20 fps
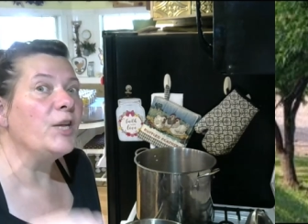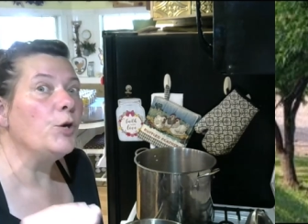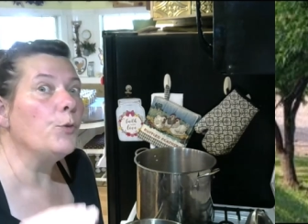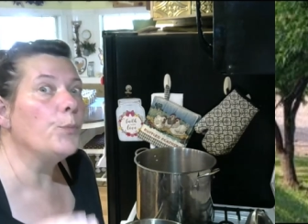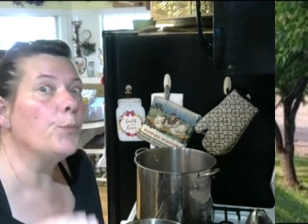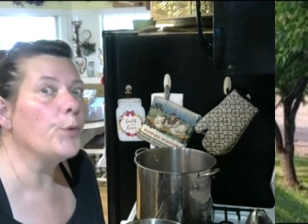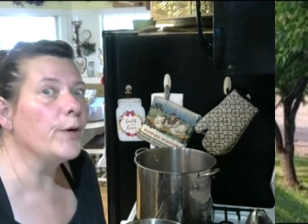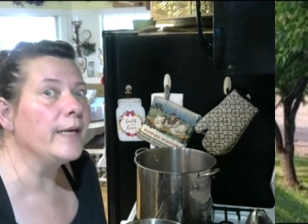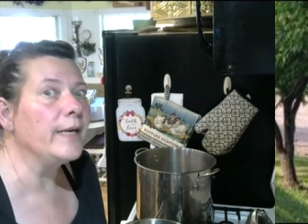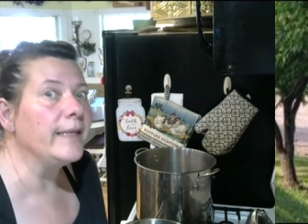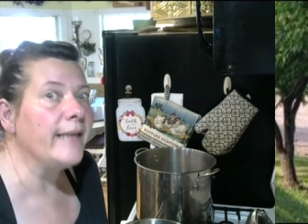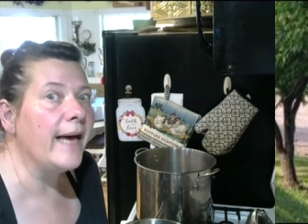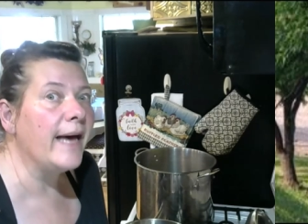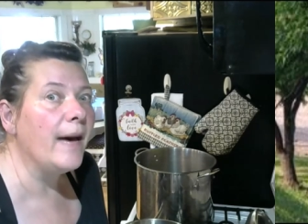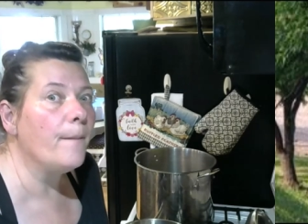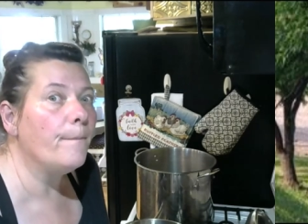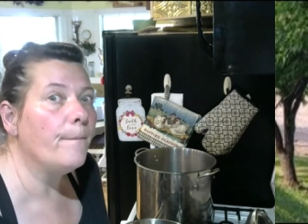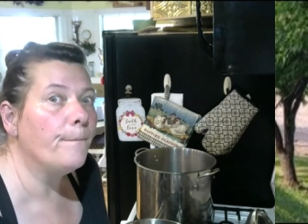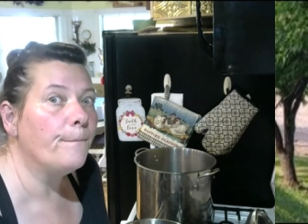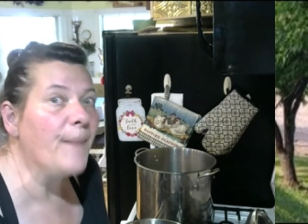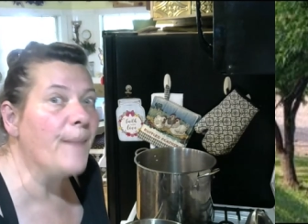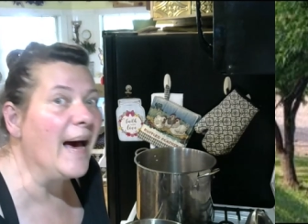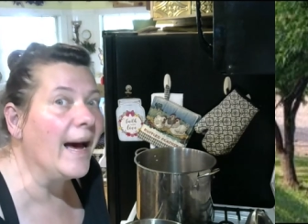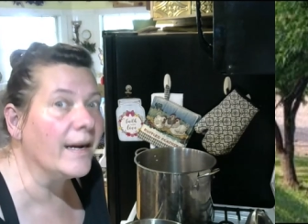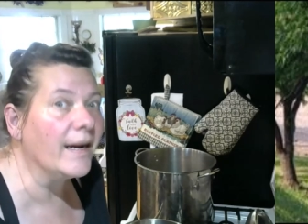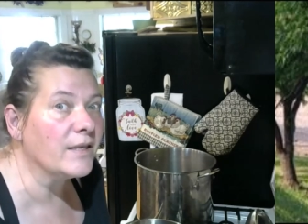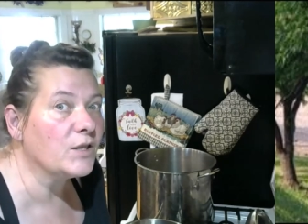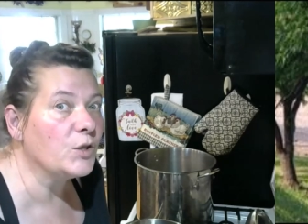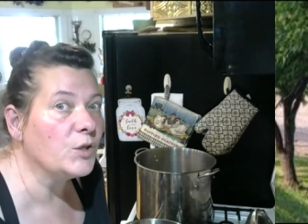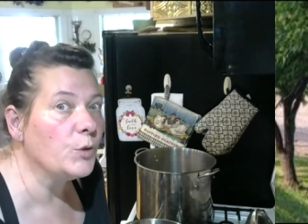you bring that
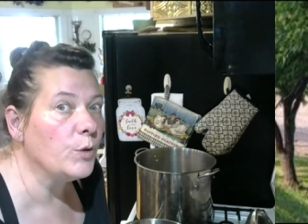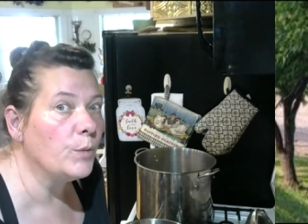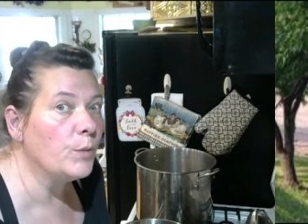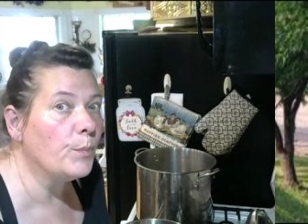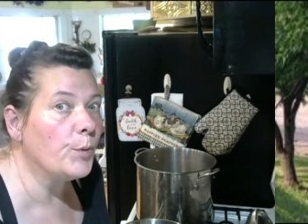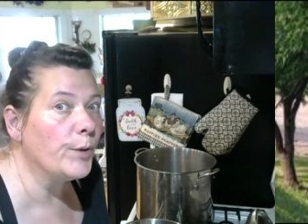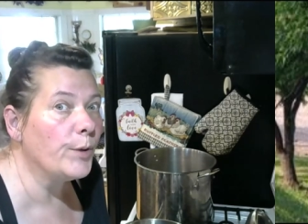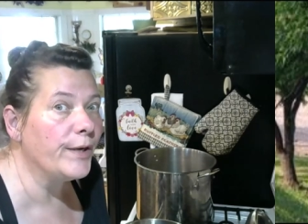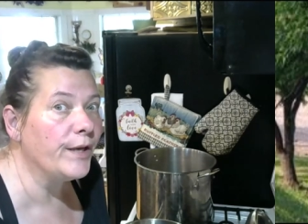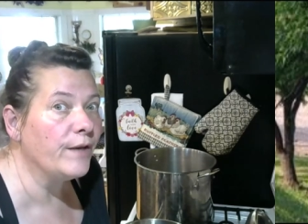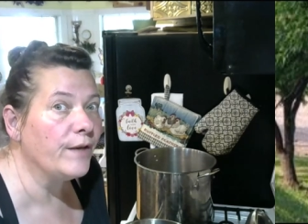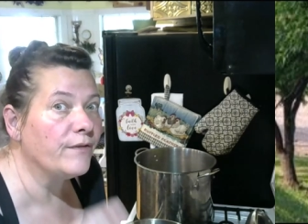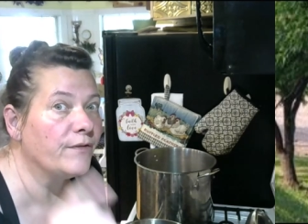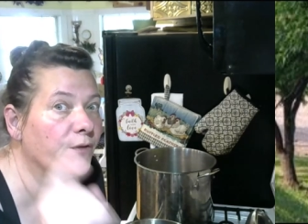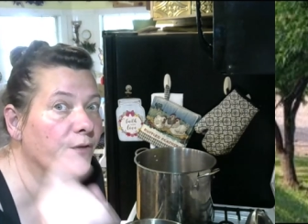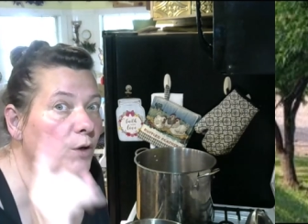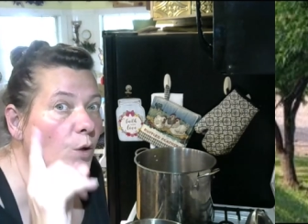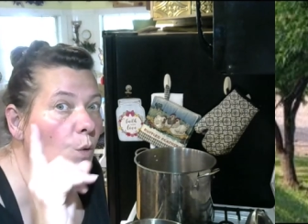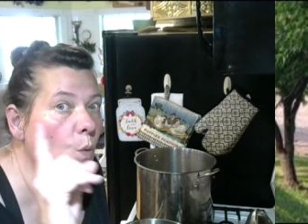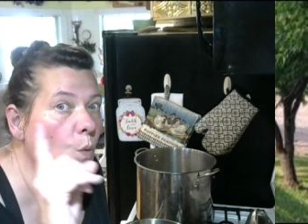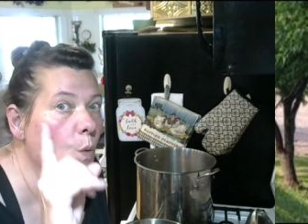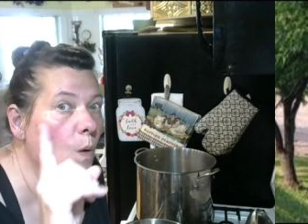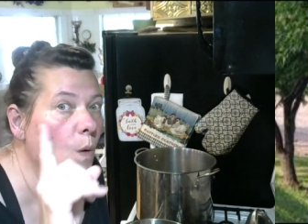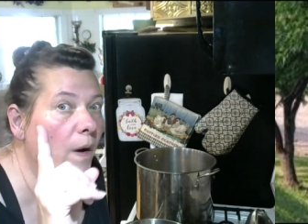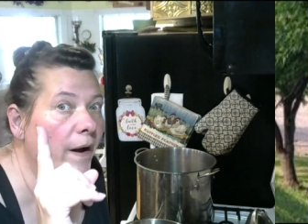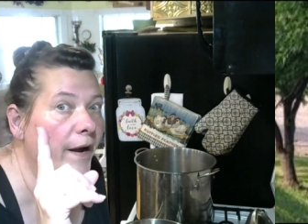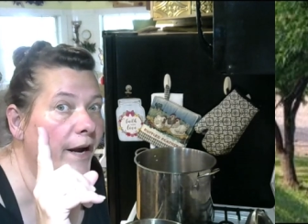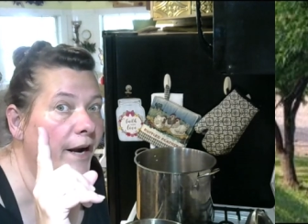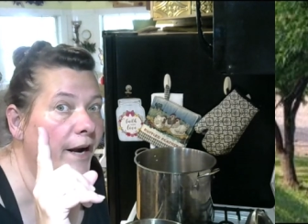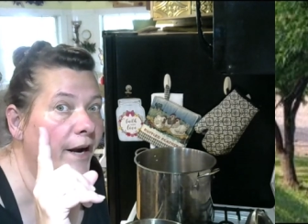back to a boil for
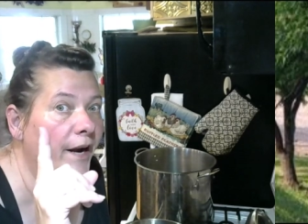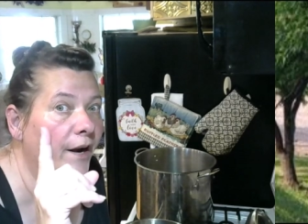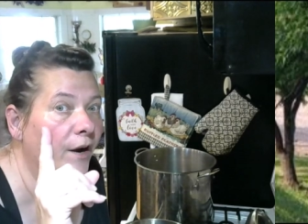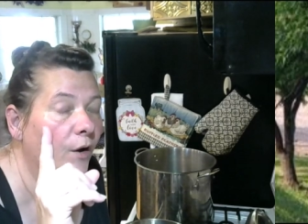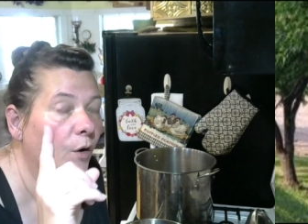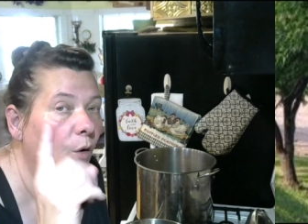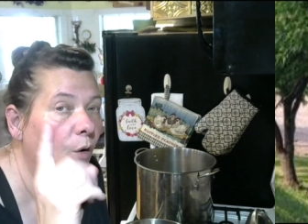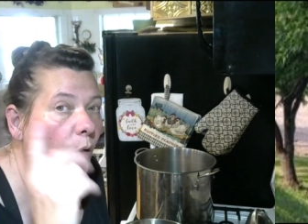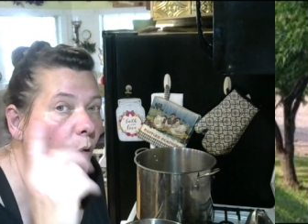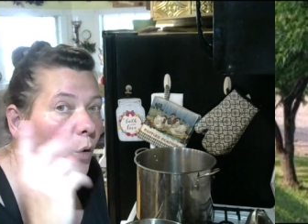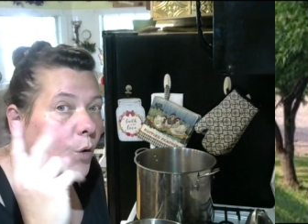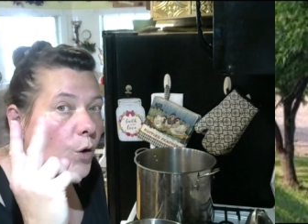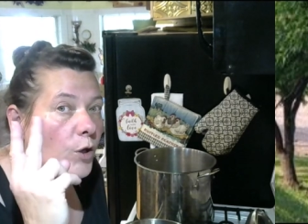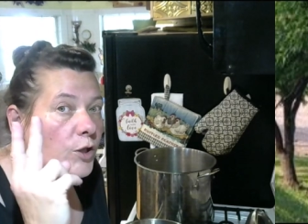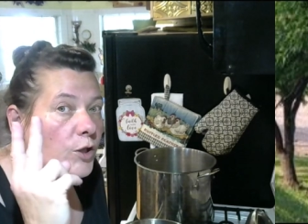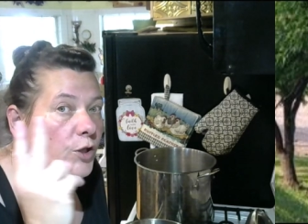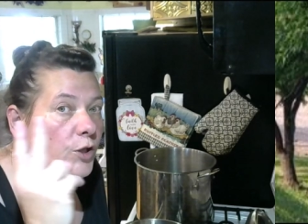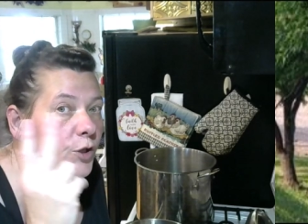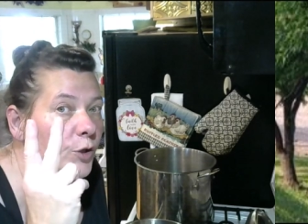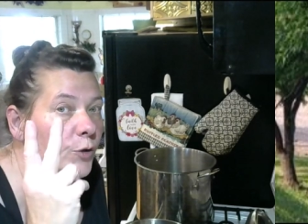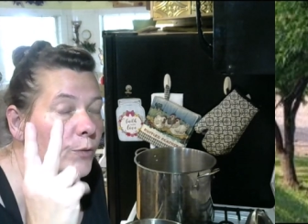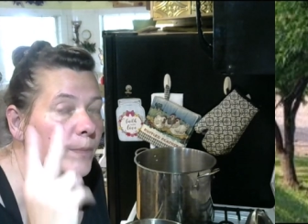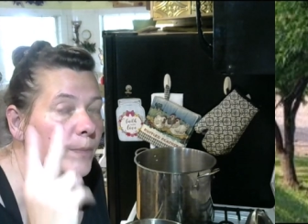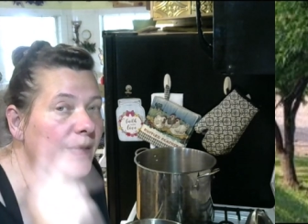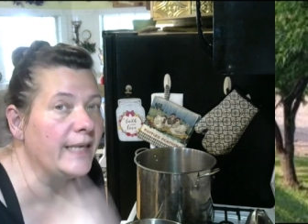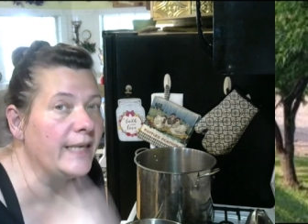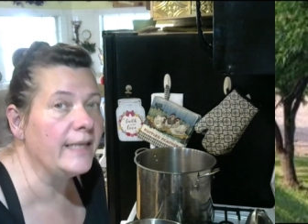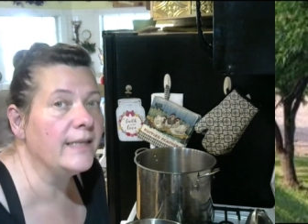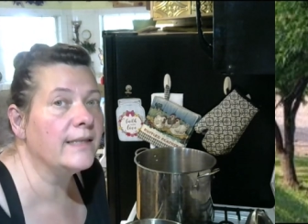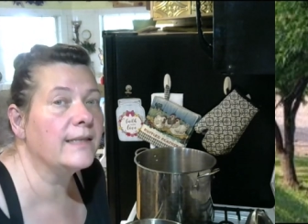one or two
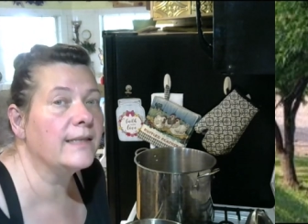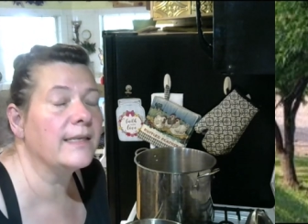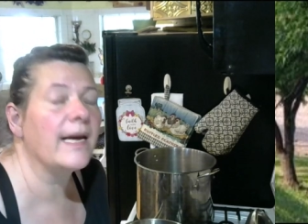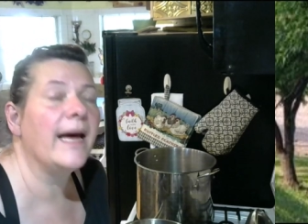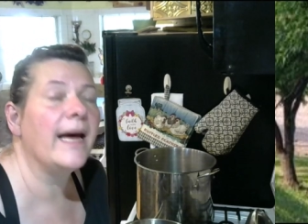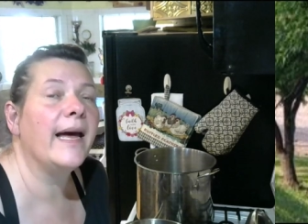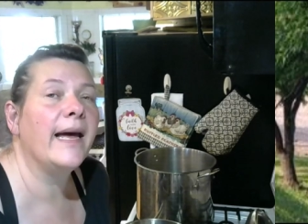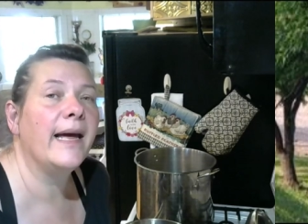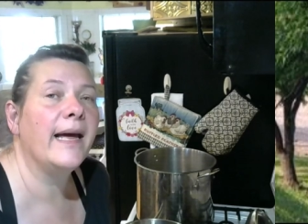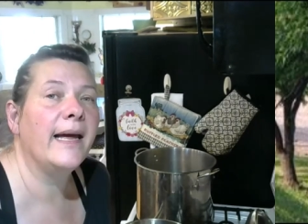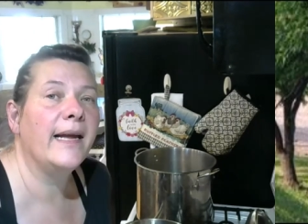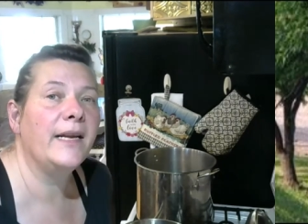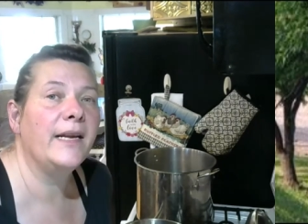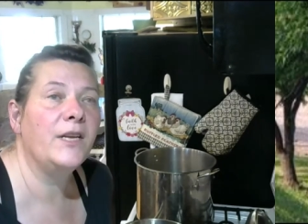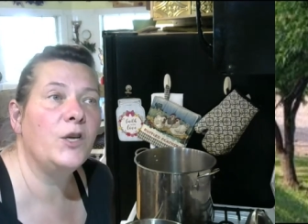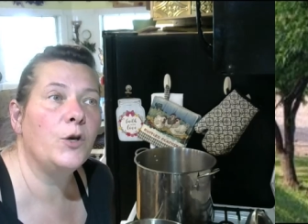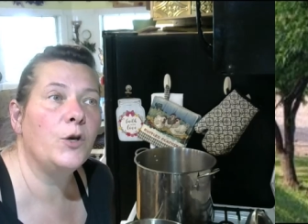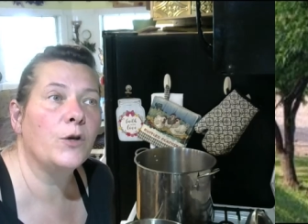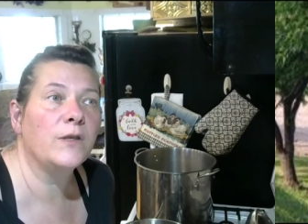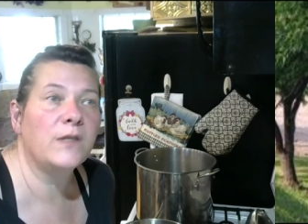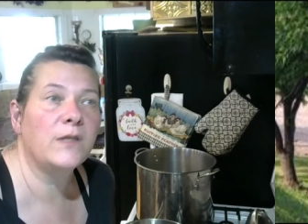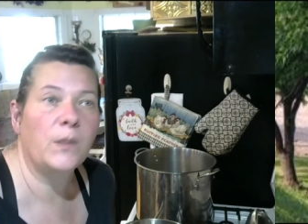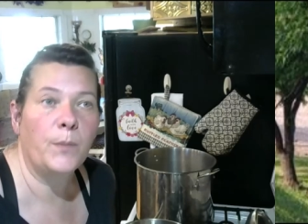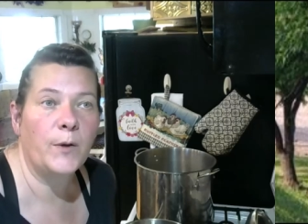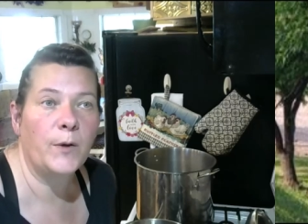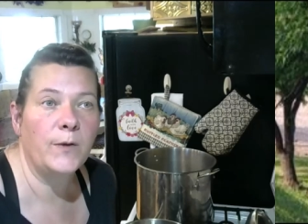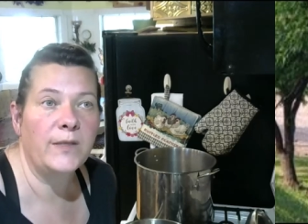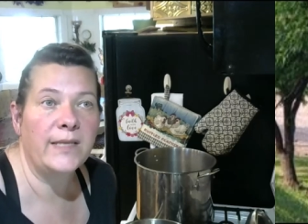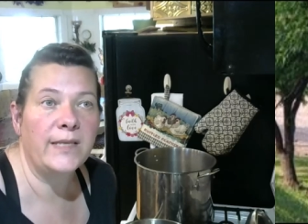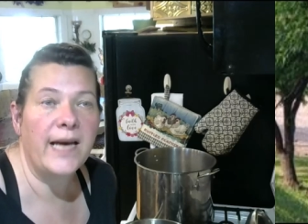minutes and you're
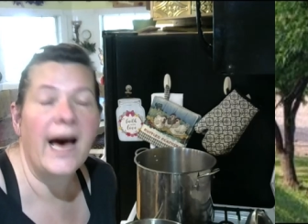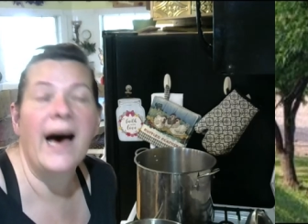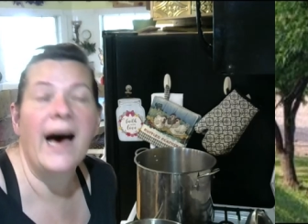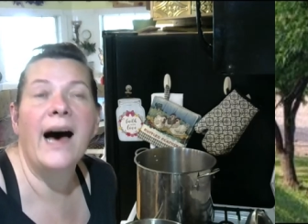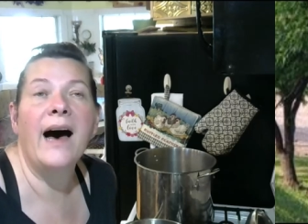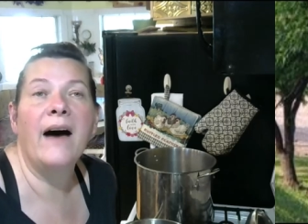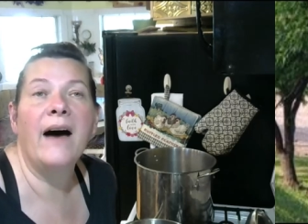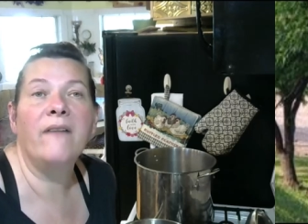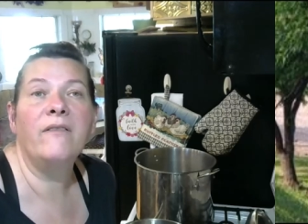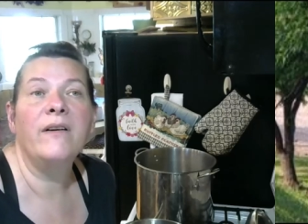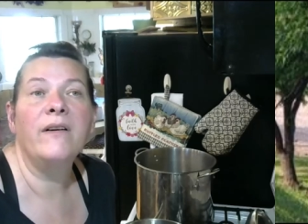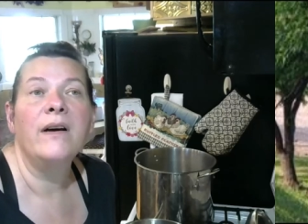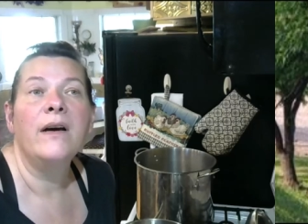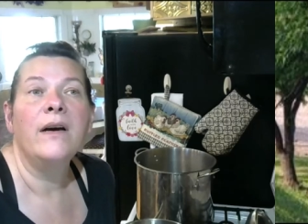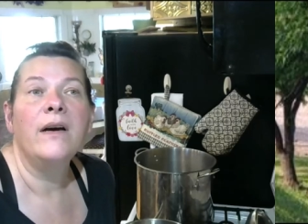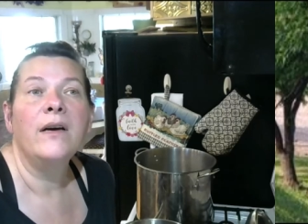supposed to have